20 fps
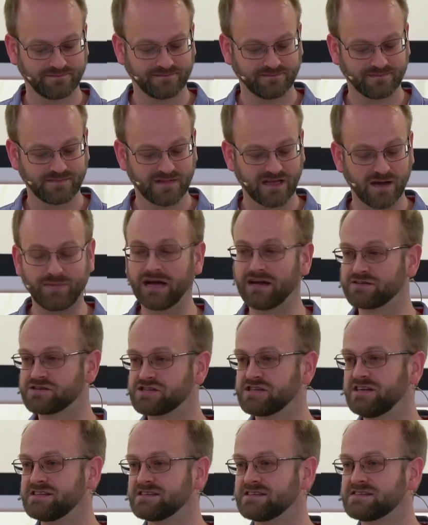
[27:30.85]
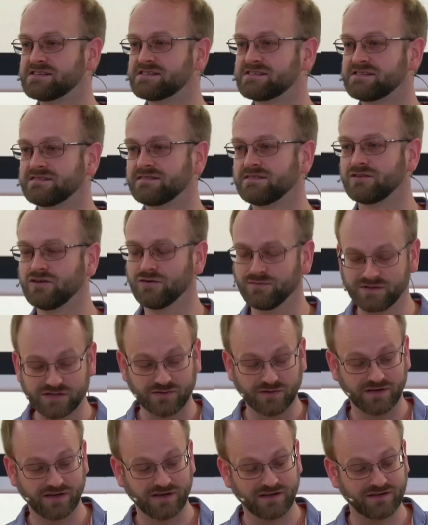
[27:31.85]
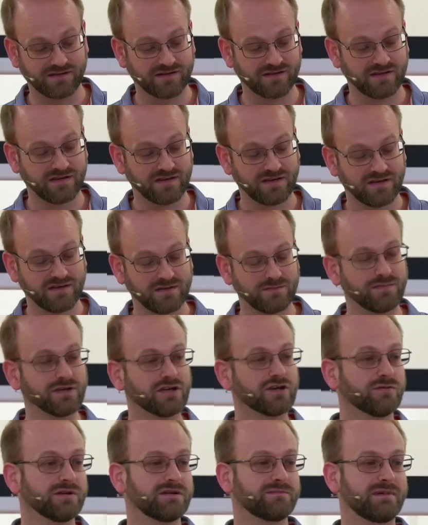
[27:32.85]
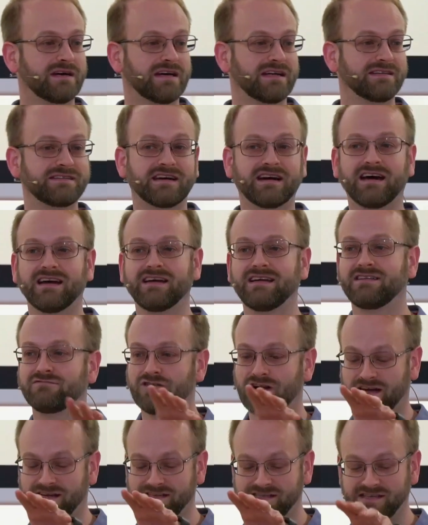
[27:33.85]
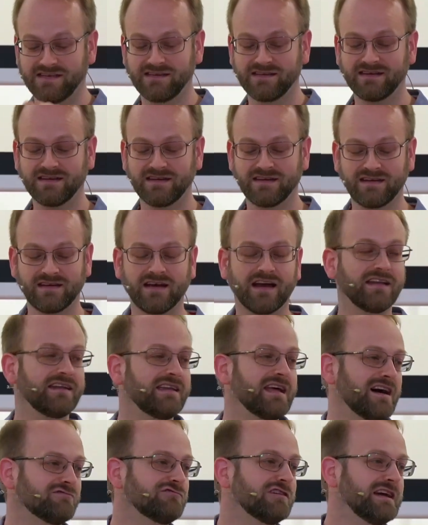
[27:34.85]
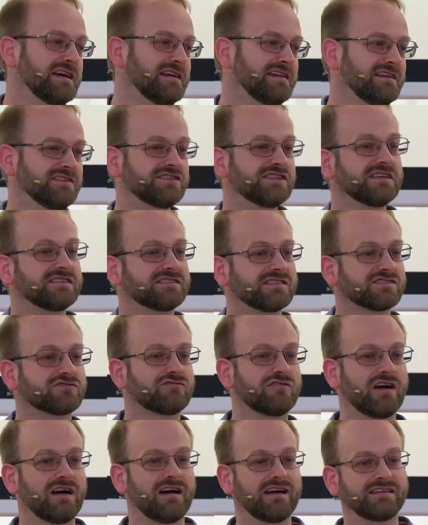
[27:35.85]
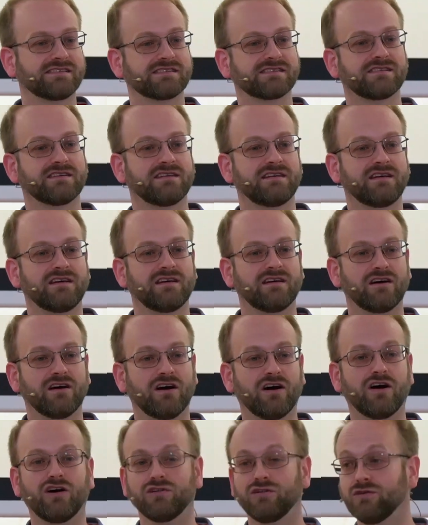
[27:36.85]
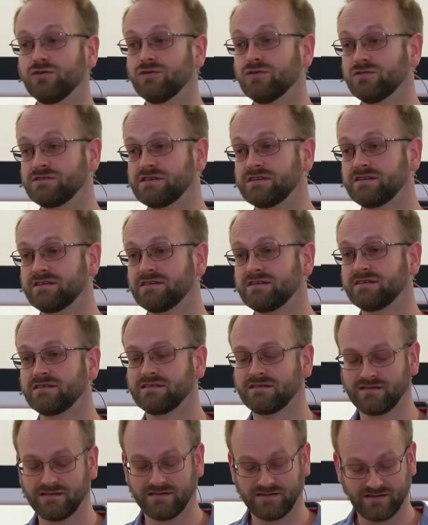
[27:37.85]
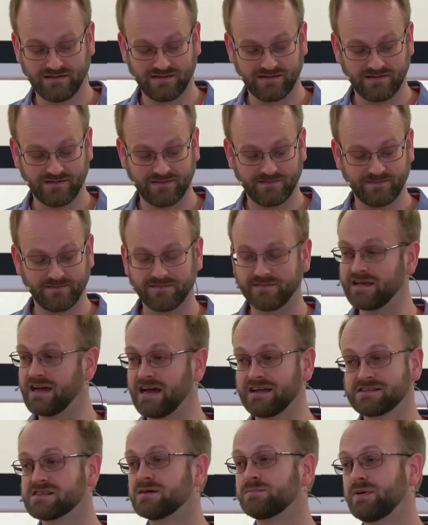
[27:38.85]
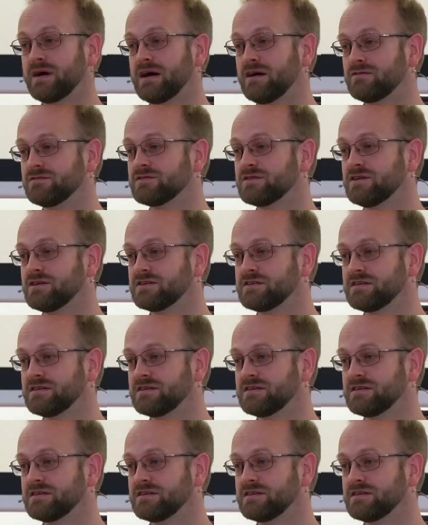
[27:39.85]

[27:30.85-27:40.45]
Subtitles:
about Jesus come to earth, becoming a man, dying, rising, and now reigning. Jesus Christ, our Lord. That's the power of God.